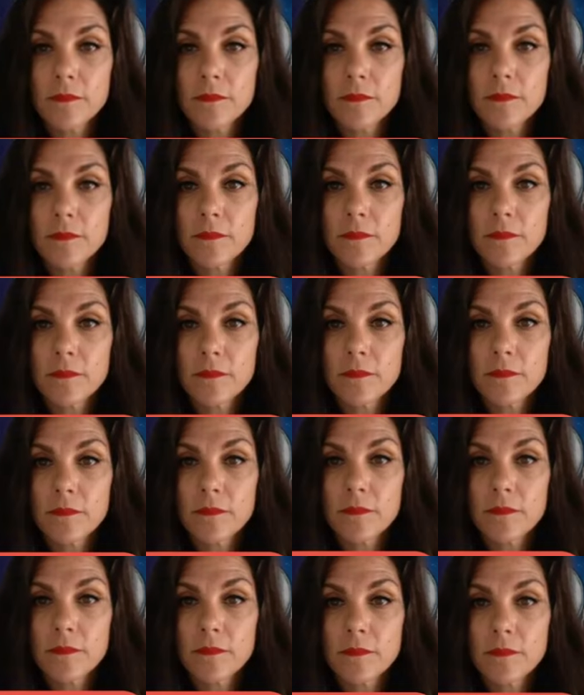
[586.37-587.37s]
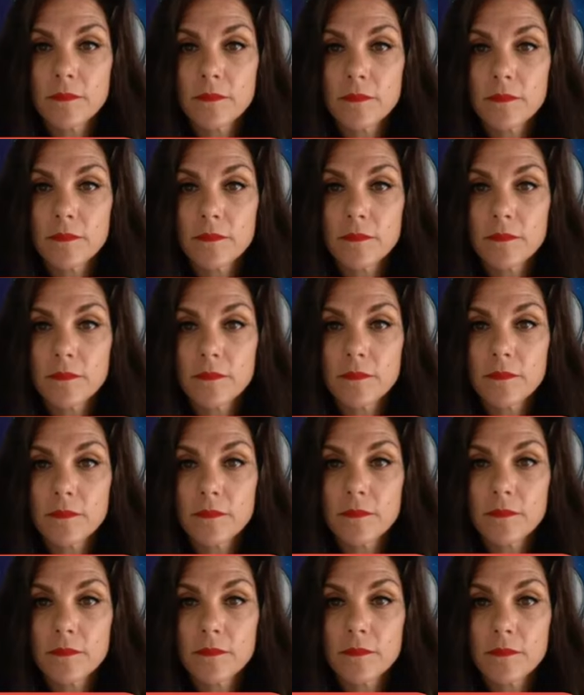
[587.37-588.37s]

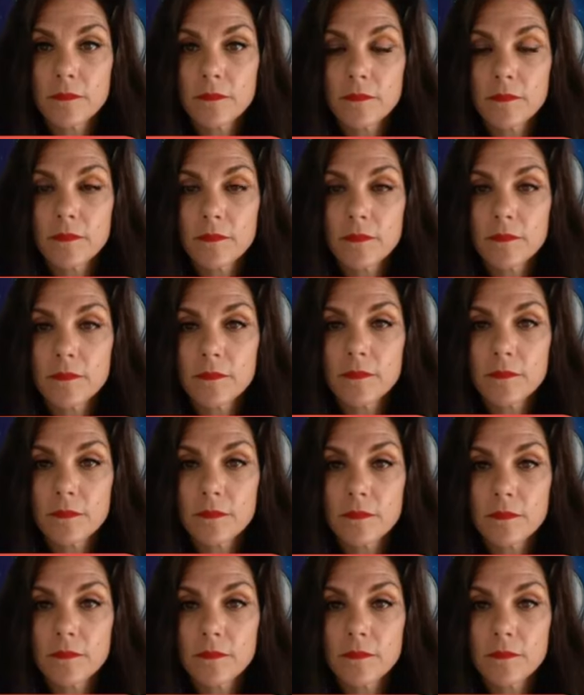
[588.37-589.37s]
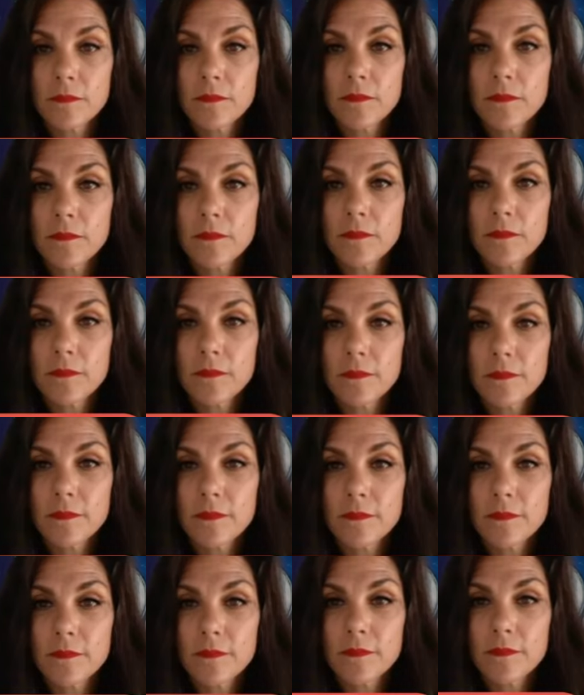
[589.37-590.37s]

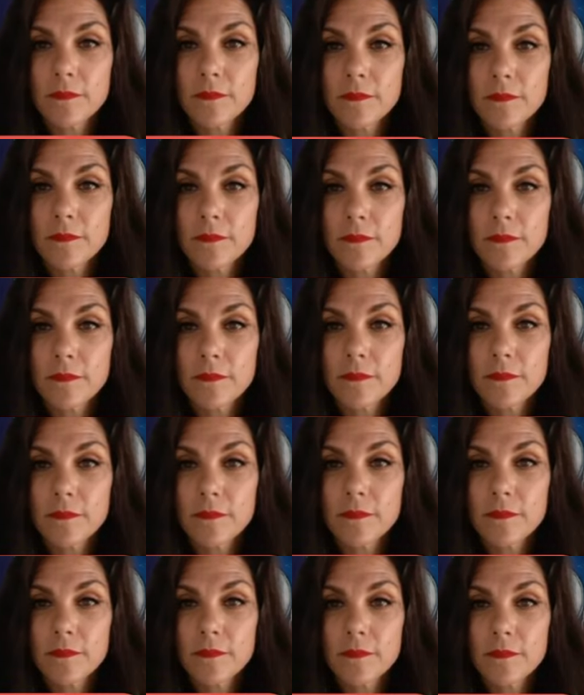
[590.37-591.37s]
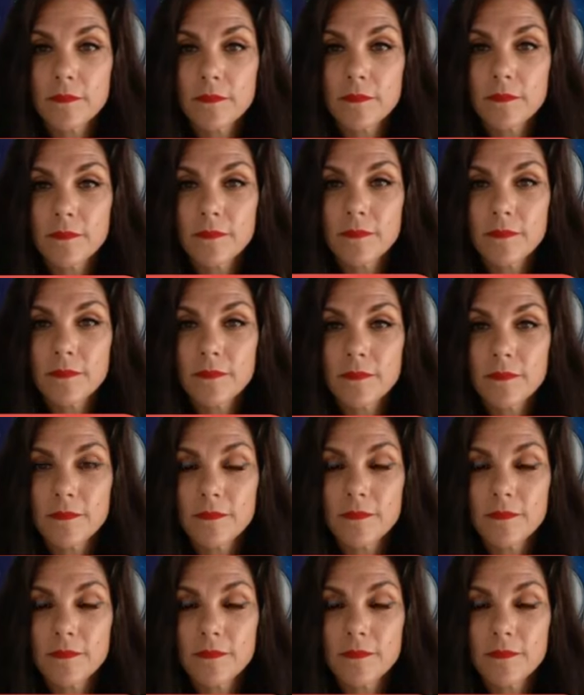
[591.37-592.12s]
This person isn't speaking.